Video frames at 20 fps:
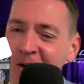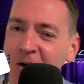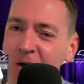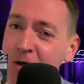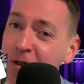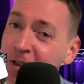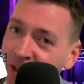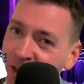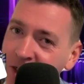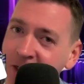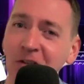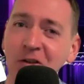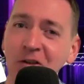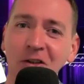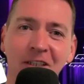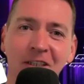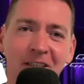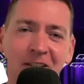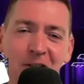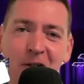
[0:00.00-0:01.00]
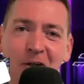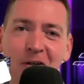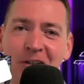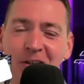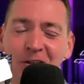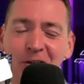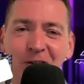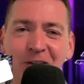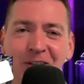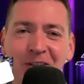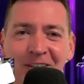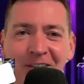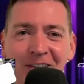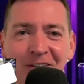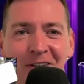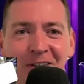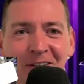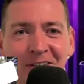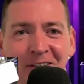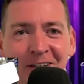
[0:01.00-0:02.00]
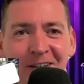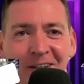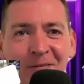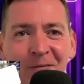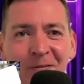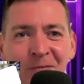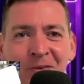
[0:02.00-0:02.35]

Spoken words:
or casually talking to a conductor.